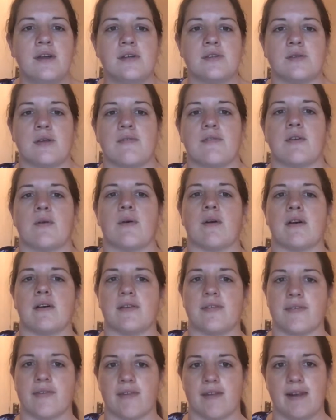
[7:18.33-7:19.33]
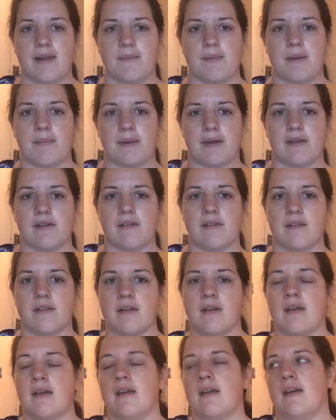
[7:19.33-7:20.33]
so if you are a slimmer build
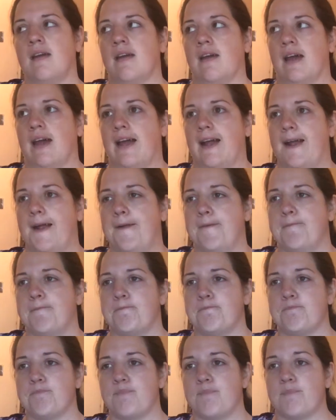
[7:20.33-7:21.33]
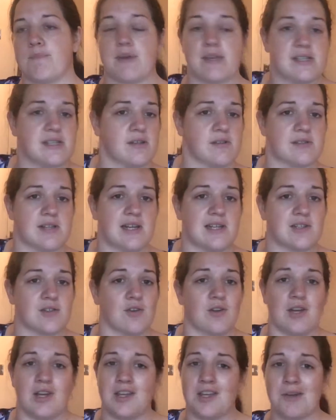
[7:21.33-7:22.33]
but still slightly
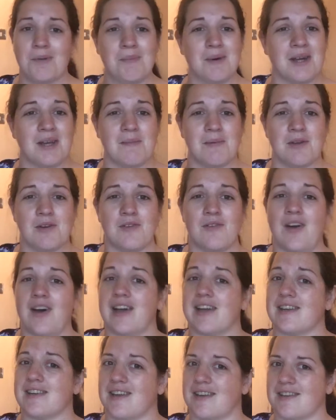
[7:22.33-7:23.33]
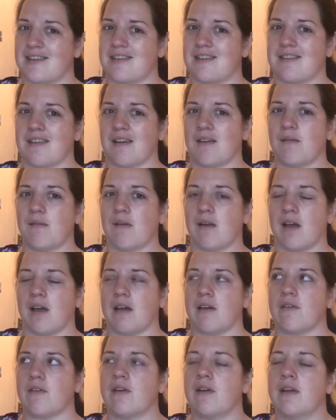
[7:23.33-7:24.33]
taller, you might be all right. I don't
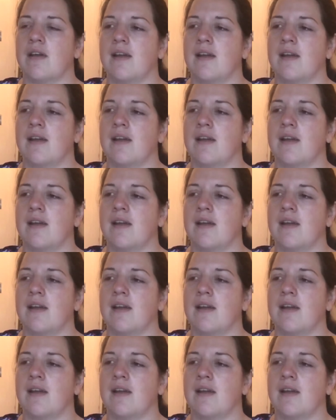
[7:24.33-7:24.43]
know.